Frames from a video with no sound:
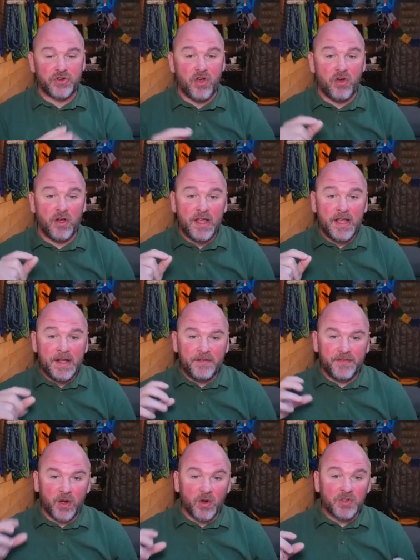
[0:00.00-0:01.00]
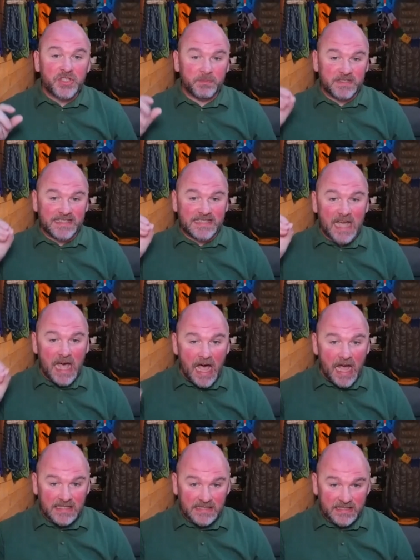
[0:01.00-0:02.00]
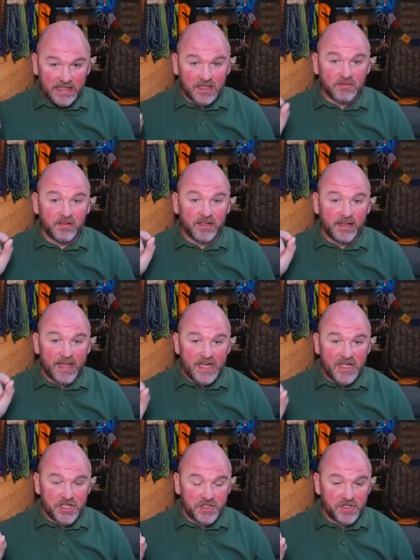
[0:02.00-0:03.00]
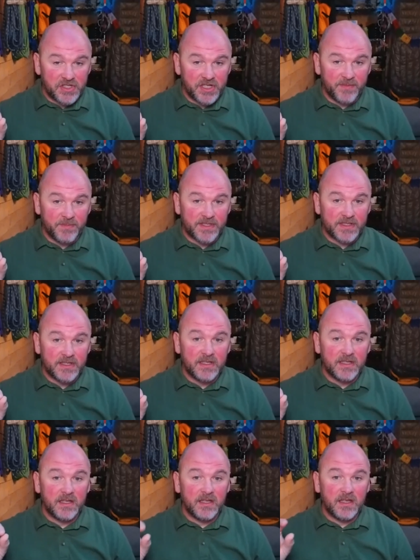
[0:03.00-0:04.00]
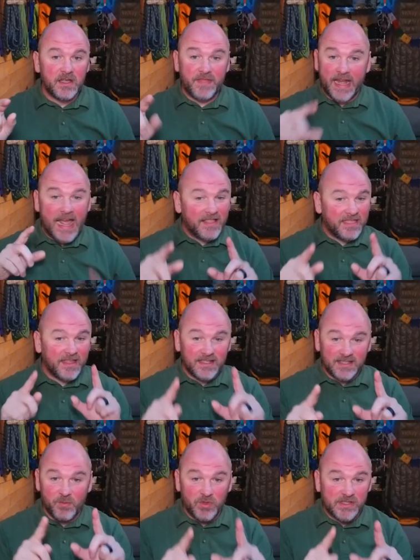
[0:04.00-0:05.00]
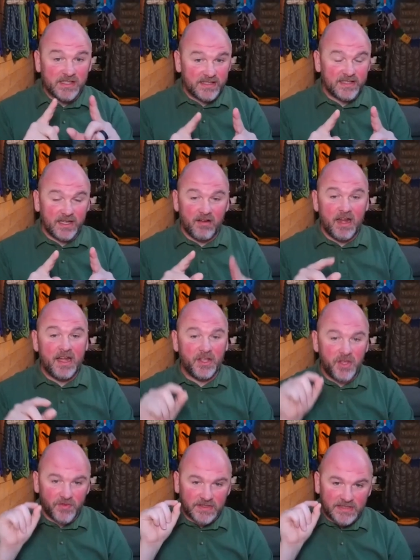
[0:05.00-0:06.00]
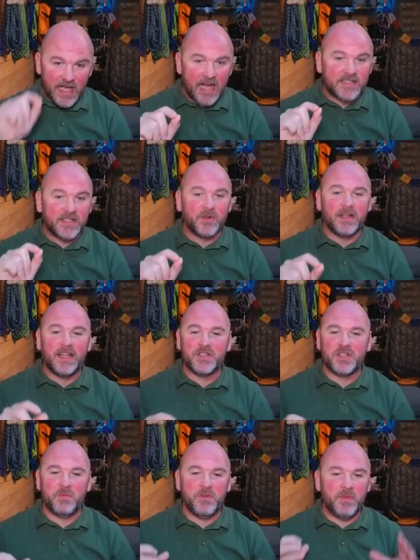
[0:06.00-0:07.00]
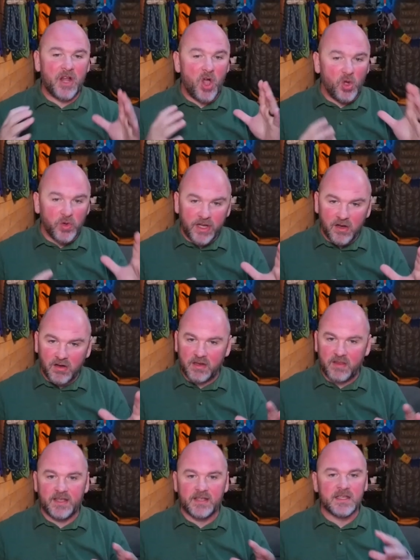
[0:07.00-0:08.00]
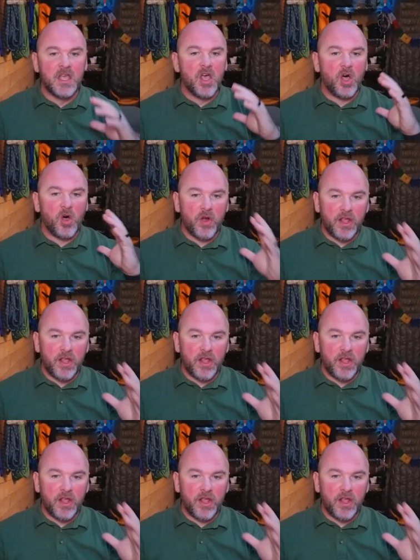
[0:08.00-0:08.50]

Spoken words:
strong. There are some toxic relationships that I think someone's listening right now. You have a toxic relationship. You've been holding on to this, holding